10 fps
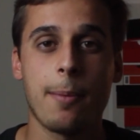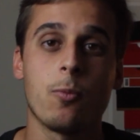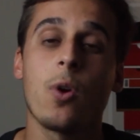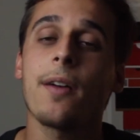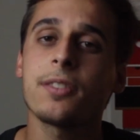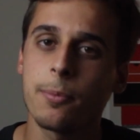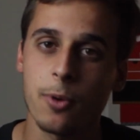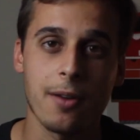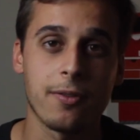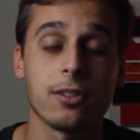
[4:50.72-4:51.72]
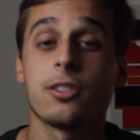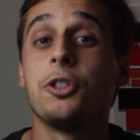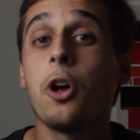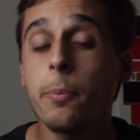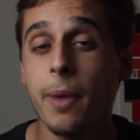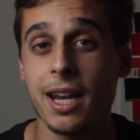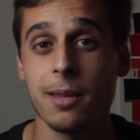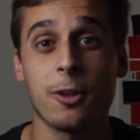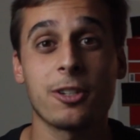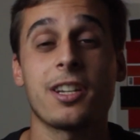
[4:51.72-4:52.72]
we have some raffles, not many,
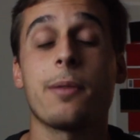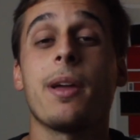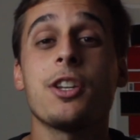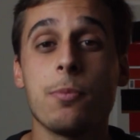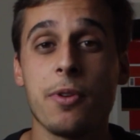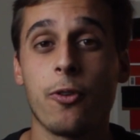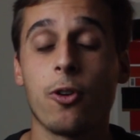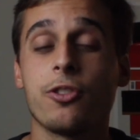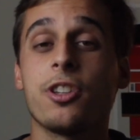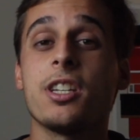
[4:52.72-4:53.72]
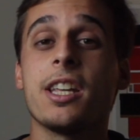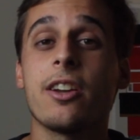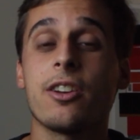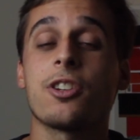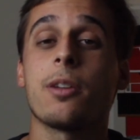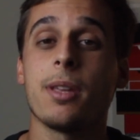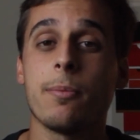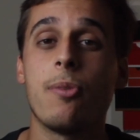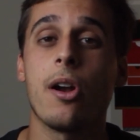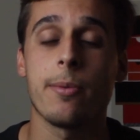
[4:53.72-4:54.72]
because as I mentioned before, the sneaker is going to be
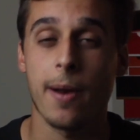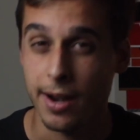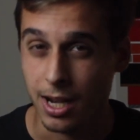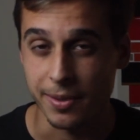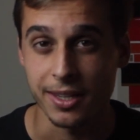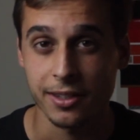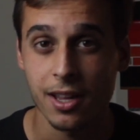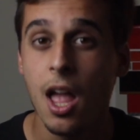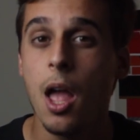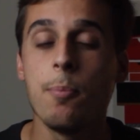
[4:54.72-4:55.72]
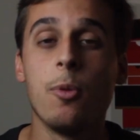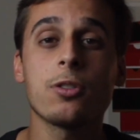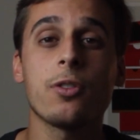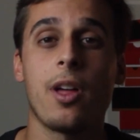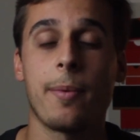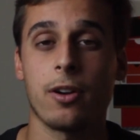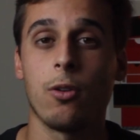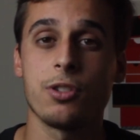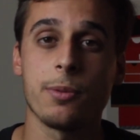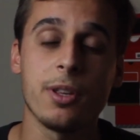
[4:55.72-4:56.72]
very limited. Most of them are
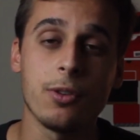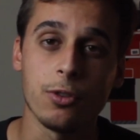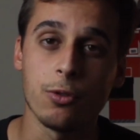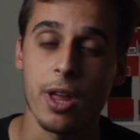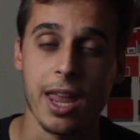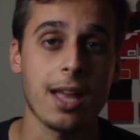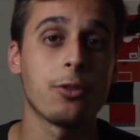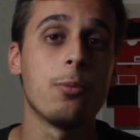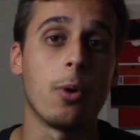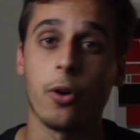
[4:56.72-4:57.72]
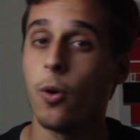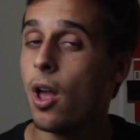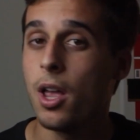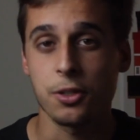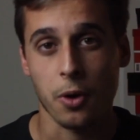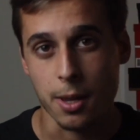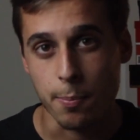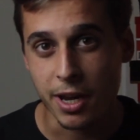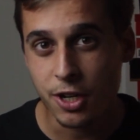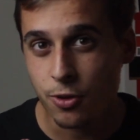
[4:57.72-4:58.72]
closing between today and tomorrow, so hey,
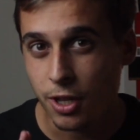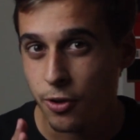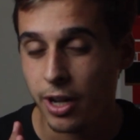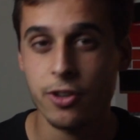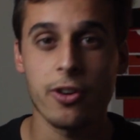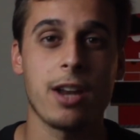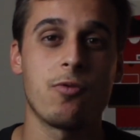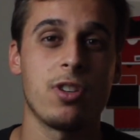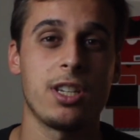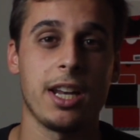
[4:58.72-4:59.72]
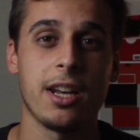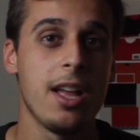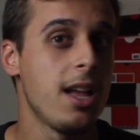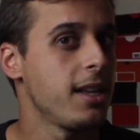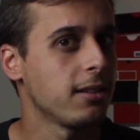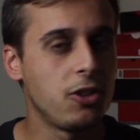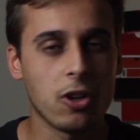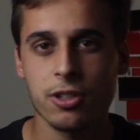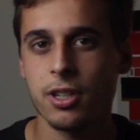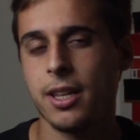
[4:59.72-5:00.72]
make sure that you get your entries in.
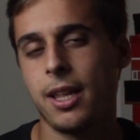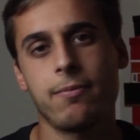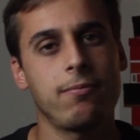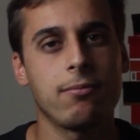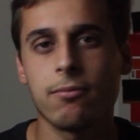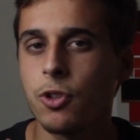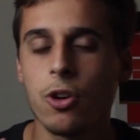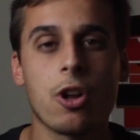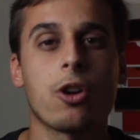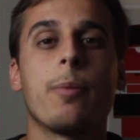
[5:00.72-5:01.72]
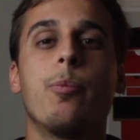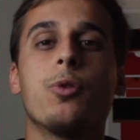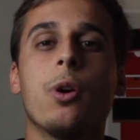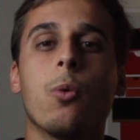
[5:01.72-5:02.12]
don't say that you're not gonna put the